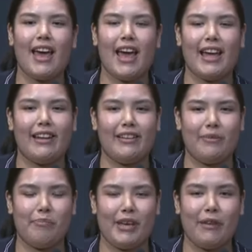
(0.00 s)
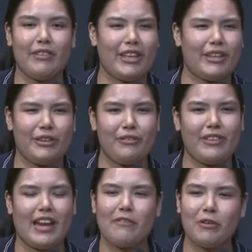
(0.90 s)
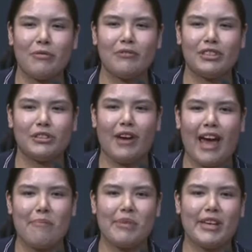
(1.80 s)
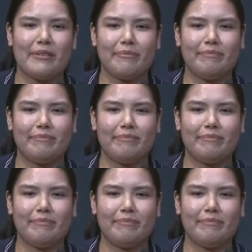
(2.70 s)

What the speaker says: and being with the youth, and everyone was so happy.